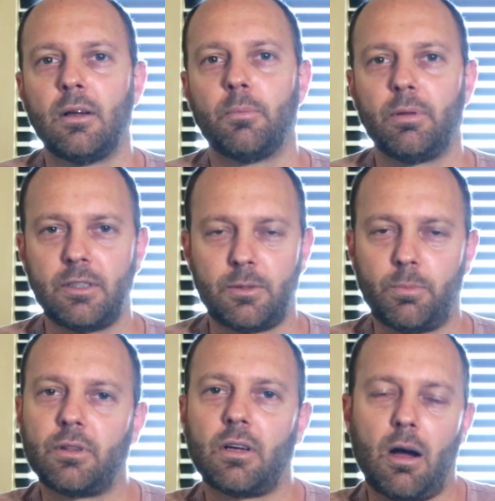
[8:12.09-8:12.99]
please
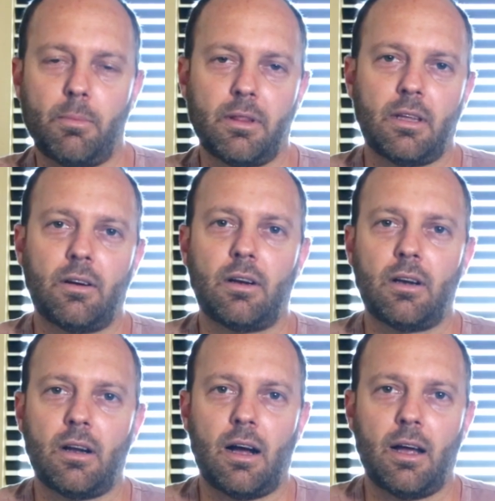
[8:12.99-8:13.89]
put the comment there
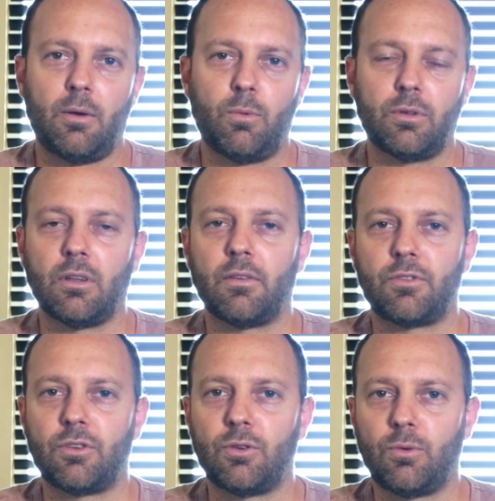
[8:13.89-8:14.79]
and I would love
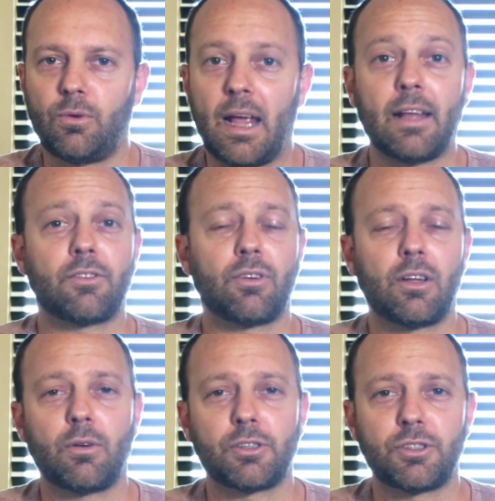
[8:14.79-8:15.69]
to answer any
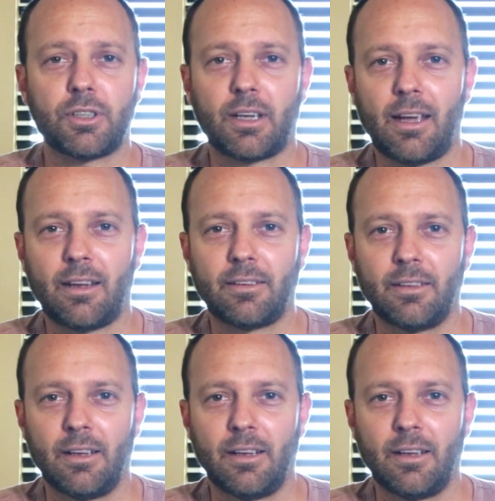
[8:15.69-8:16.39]
questions I can.